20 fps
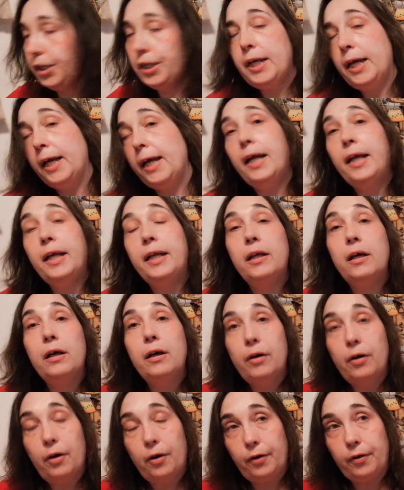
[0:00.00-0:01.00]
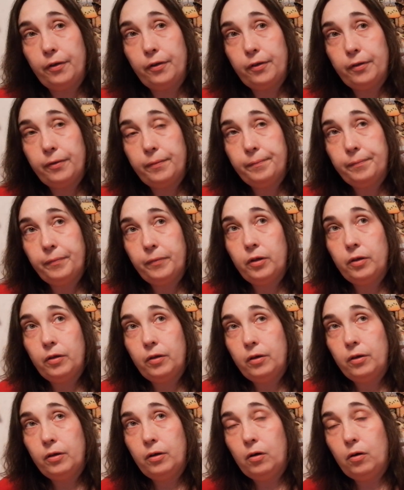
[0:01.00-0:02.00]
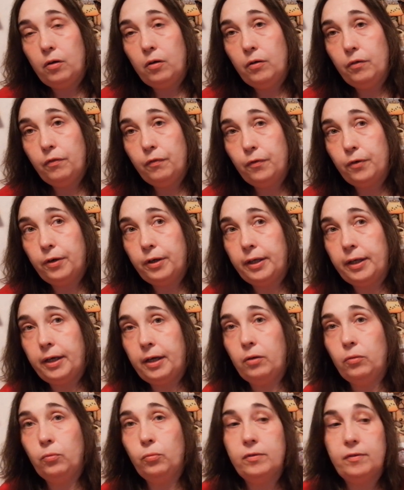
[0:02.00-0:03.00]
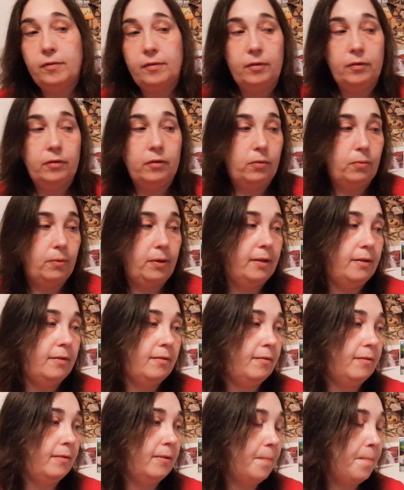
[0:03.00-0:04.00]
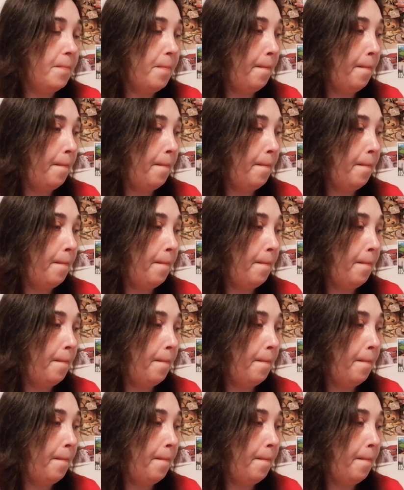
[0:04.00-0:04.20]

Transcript: Jane Harth, on 40 count with silk threads.